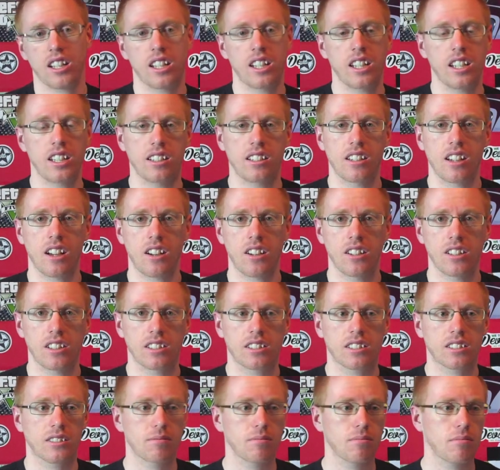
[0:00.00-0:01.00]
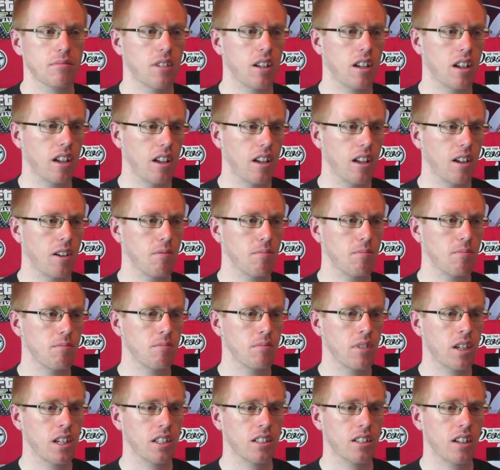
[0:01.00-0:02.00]
he dies. Um,
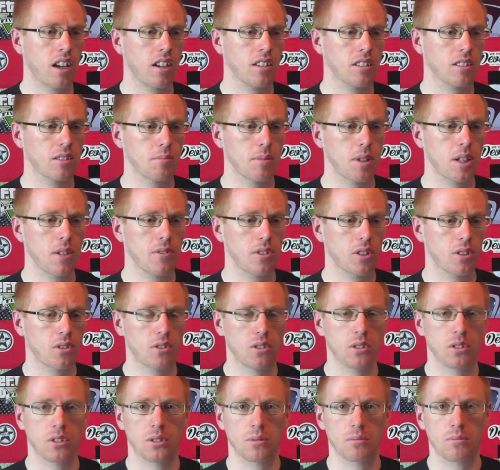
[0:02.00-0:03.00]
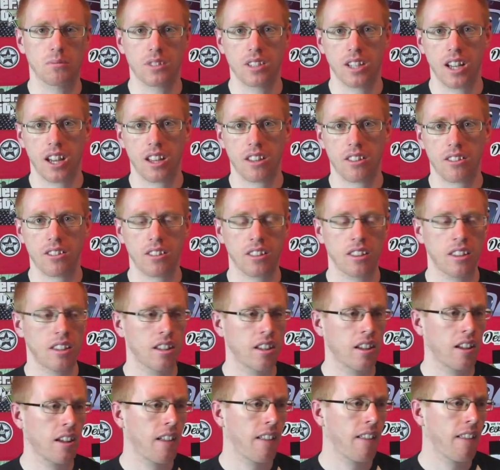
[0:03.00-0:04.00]
he dies a bit of a gruesome death.
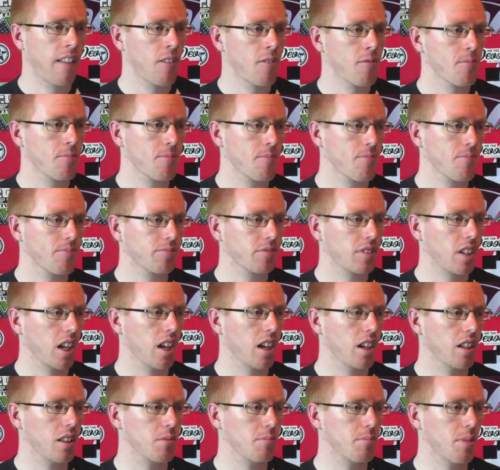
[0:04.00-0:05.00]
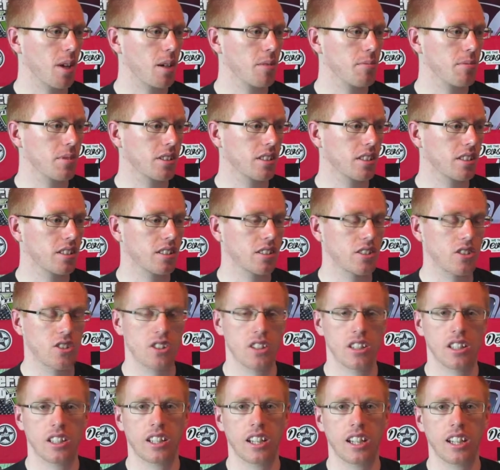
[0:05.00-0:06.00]
Uh, the babysitter,
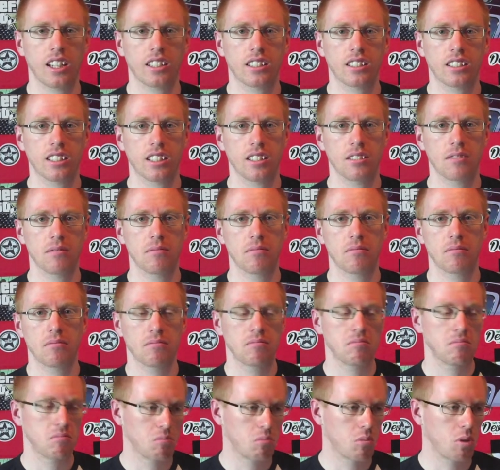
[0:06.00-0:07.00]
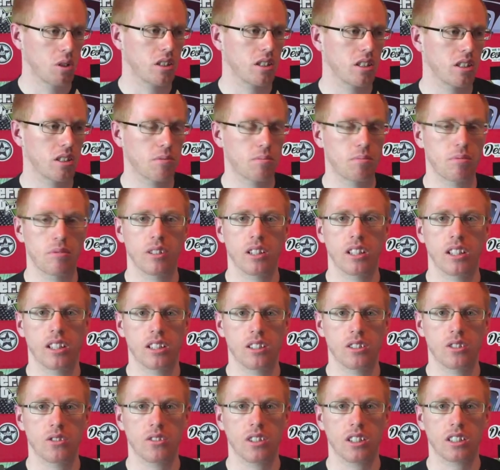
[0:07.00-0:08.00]
she kicks it, which is pretty
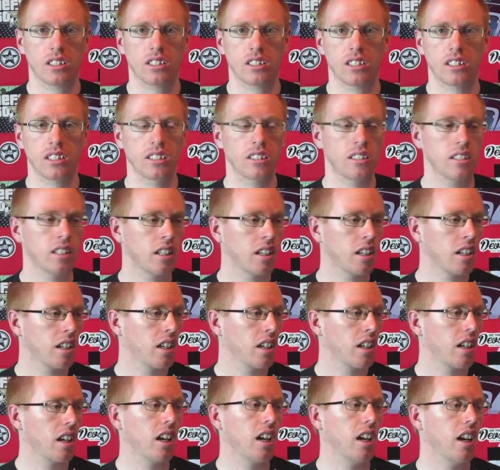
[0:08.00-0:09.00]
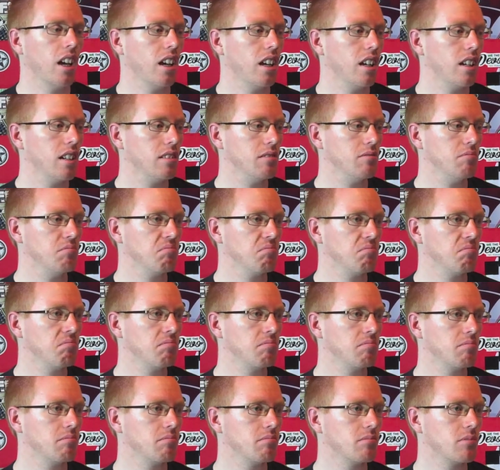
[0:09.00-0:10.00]
interesting. Um,
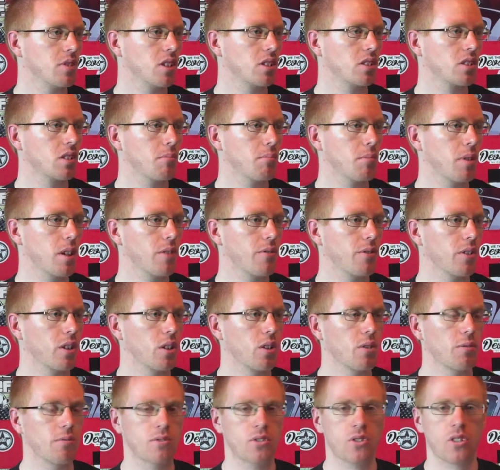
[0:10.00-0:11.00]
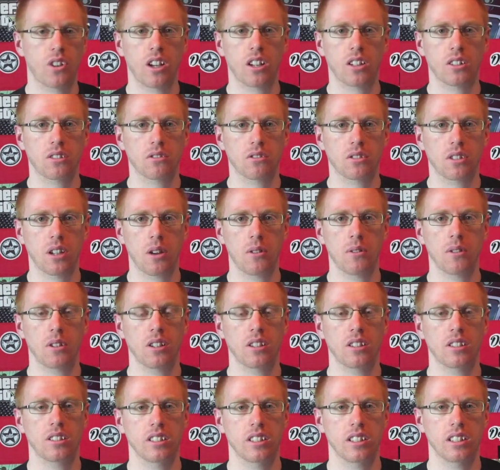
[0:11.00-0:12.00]
there's a bit of a love triangle going
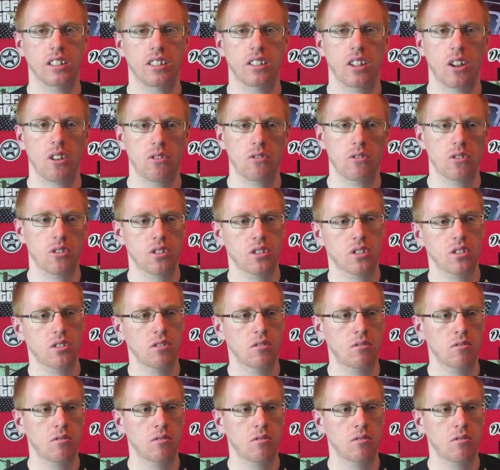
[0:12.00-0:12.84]
on that you don't